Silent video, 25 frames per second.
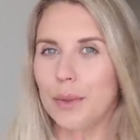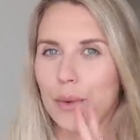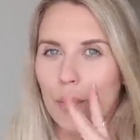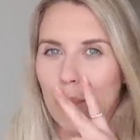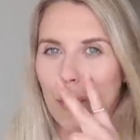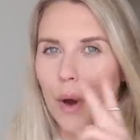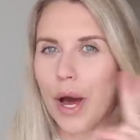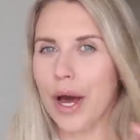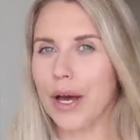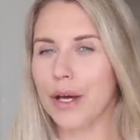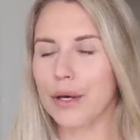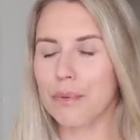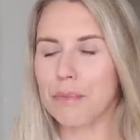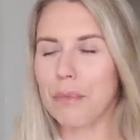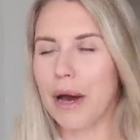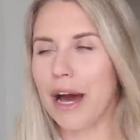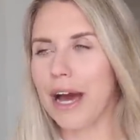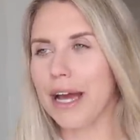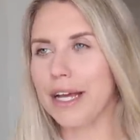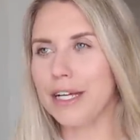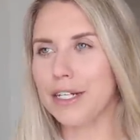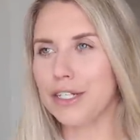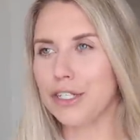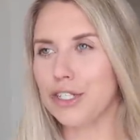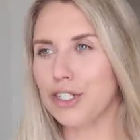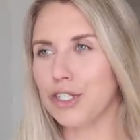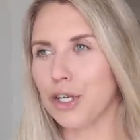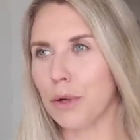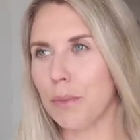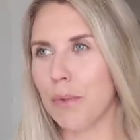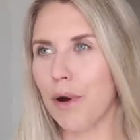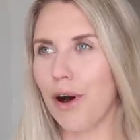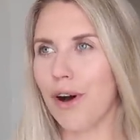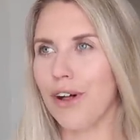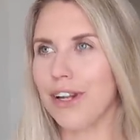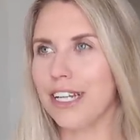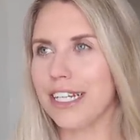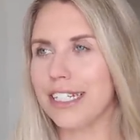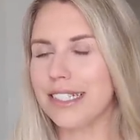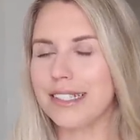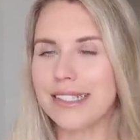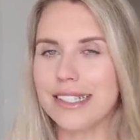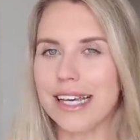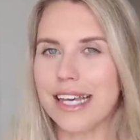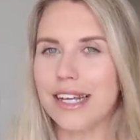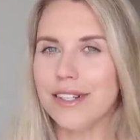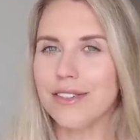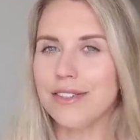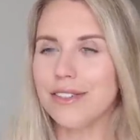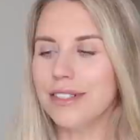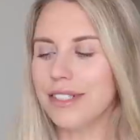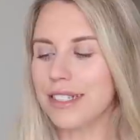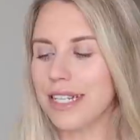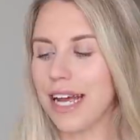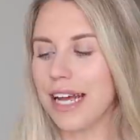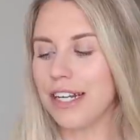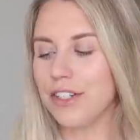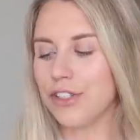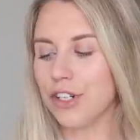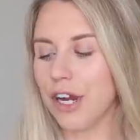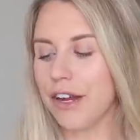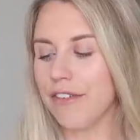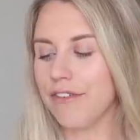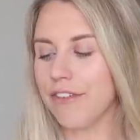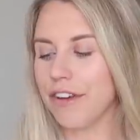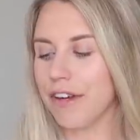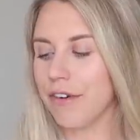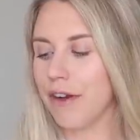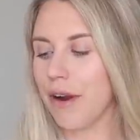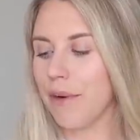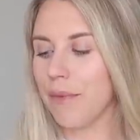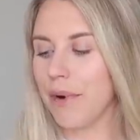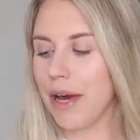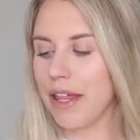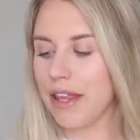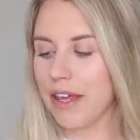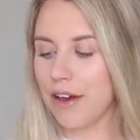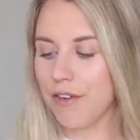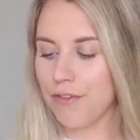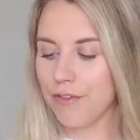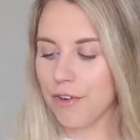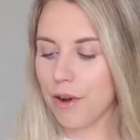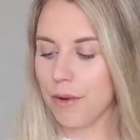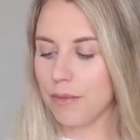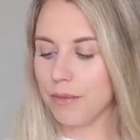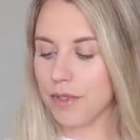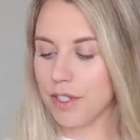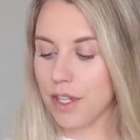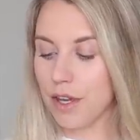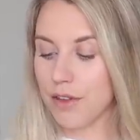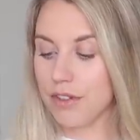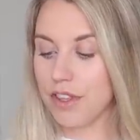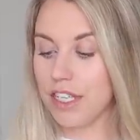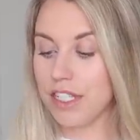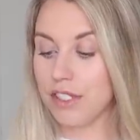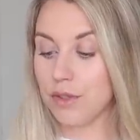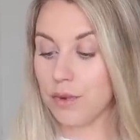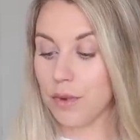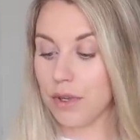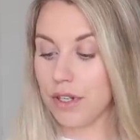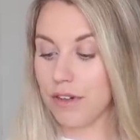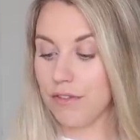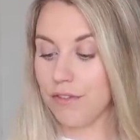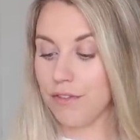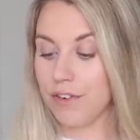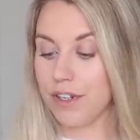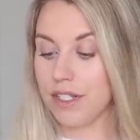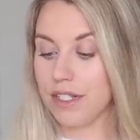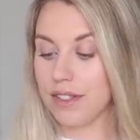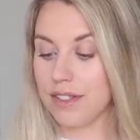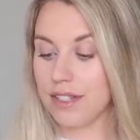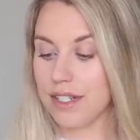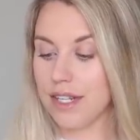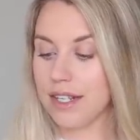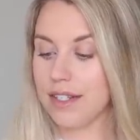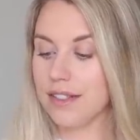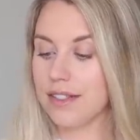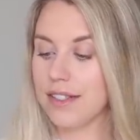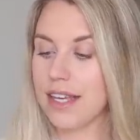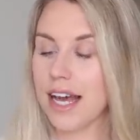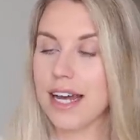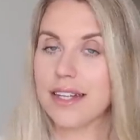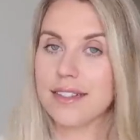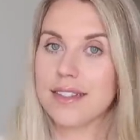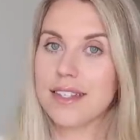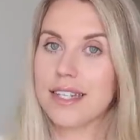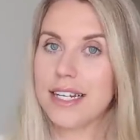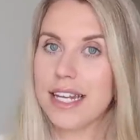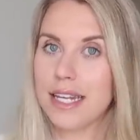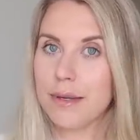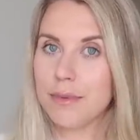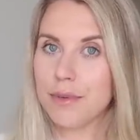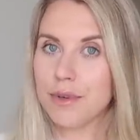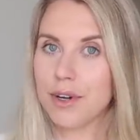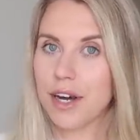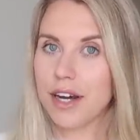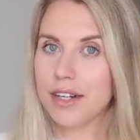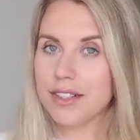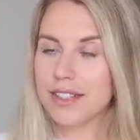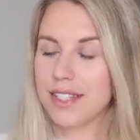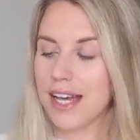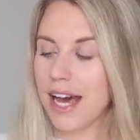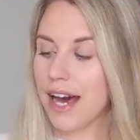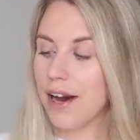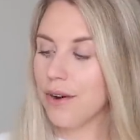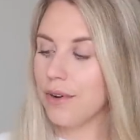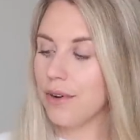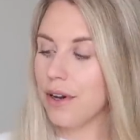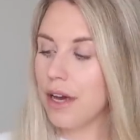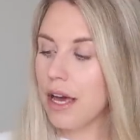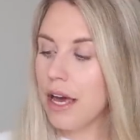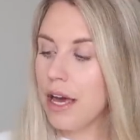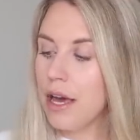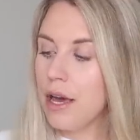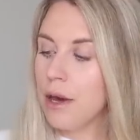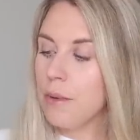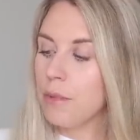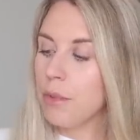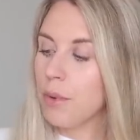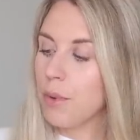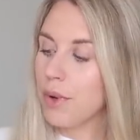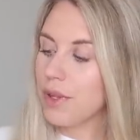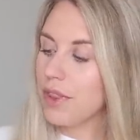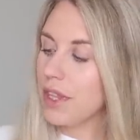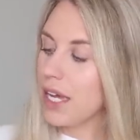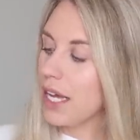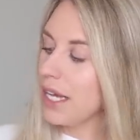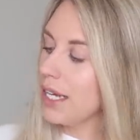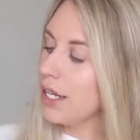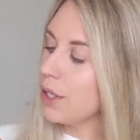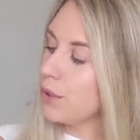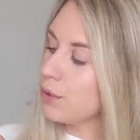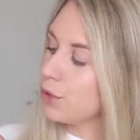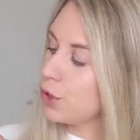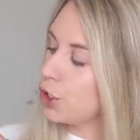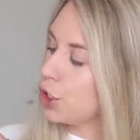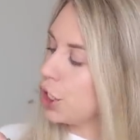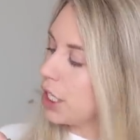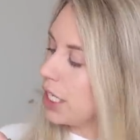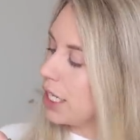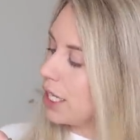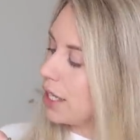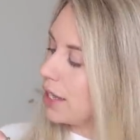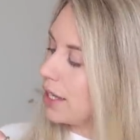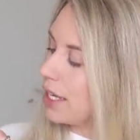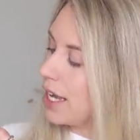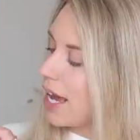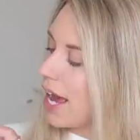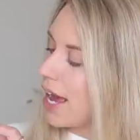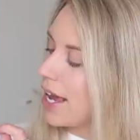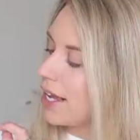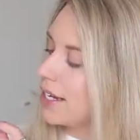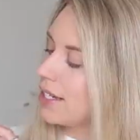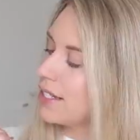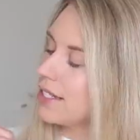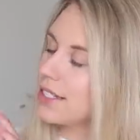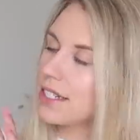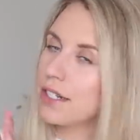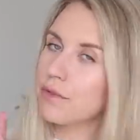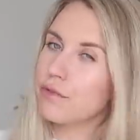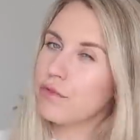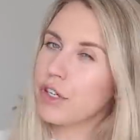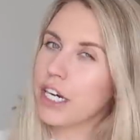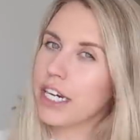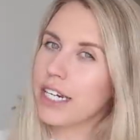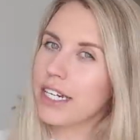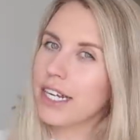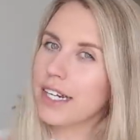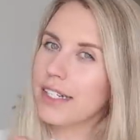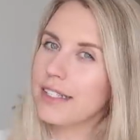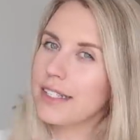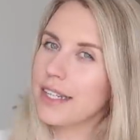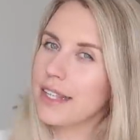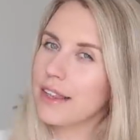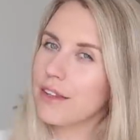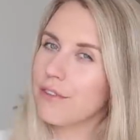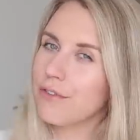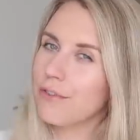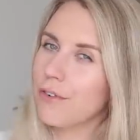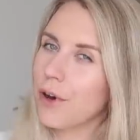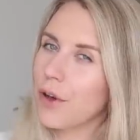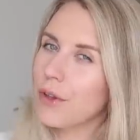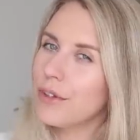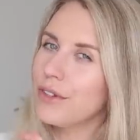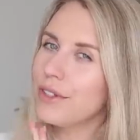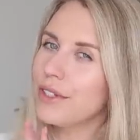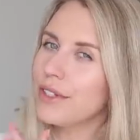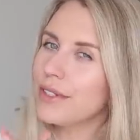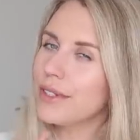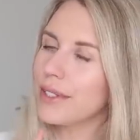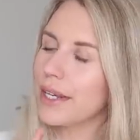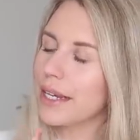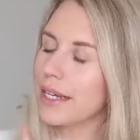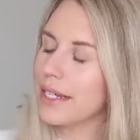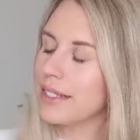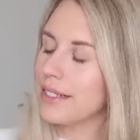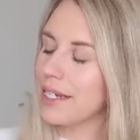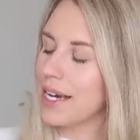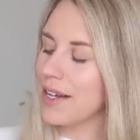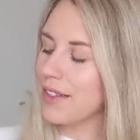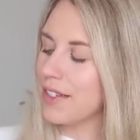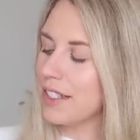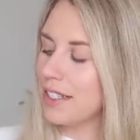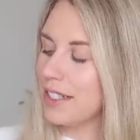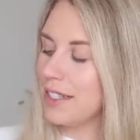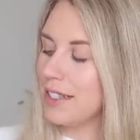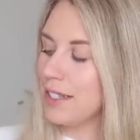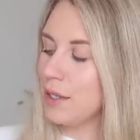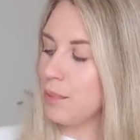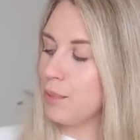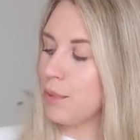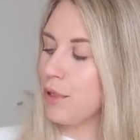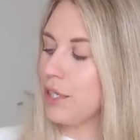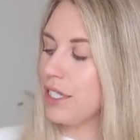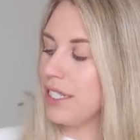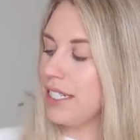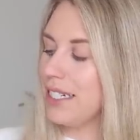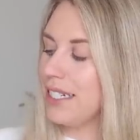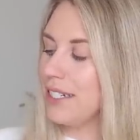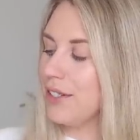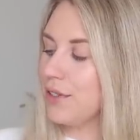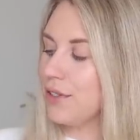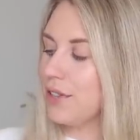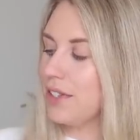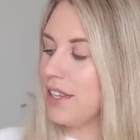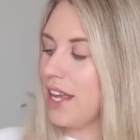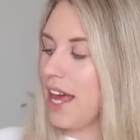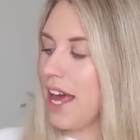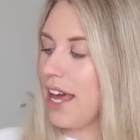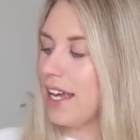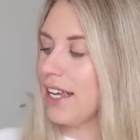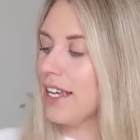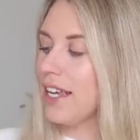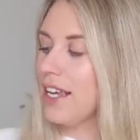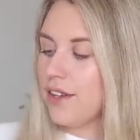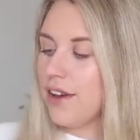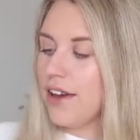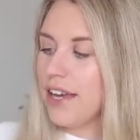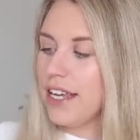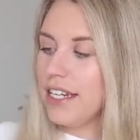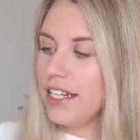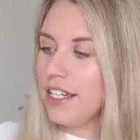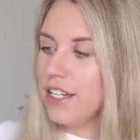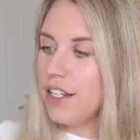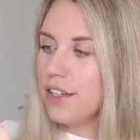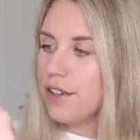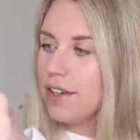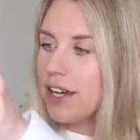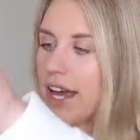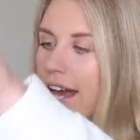work my shopaholic skills and try and figure out where they're from. So this one, for instance, has the label cut out but with that little G at the end, I'm recognising the font. I could tell this is a pretty little thing. So in a